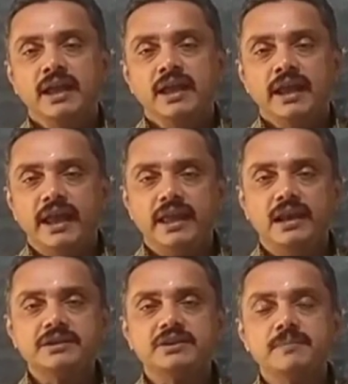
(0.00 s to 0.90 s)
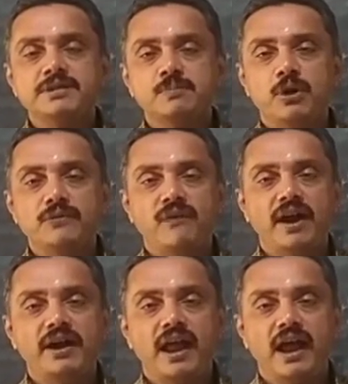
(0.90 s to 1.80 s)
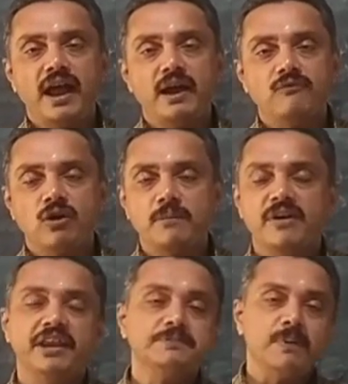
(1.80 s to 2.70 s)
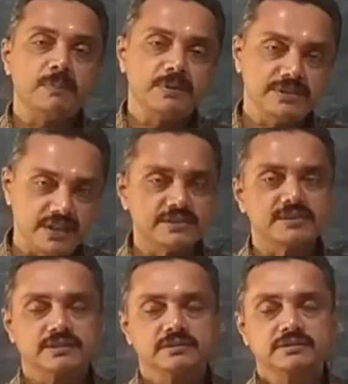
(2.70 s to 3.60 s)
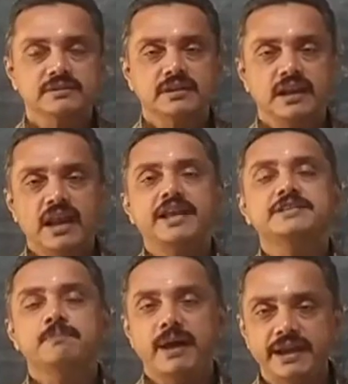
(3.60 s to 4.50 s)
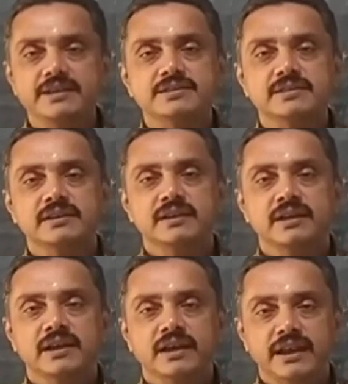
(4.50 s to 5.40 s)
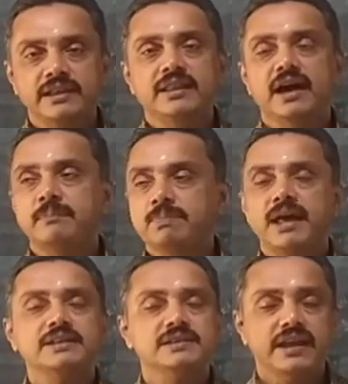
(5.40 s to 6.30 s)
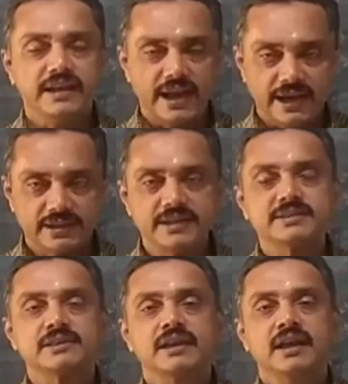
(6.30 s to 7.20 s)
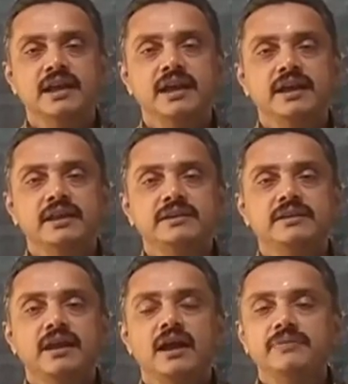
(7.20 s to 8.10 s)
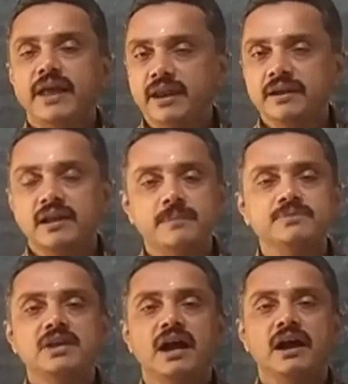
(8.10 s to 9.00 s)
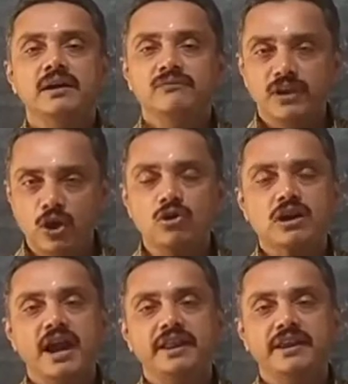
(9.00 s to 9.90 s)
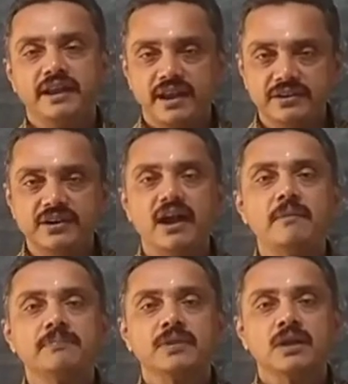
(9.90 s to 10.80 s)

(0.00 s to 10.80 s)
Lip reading: Aerial stem is modified for various purposes, like spines in the plants like cactus. Then comes the phylloclad in acacia,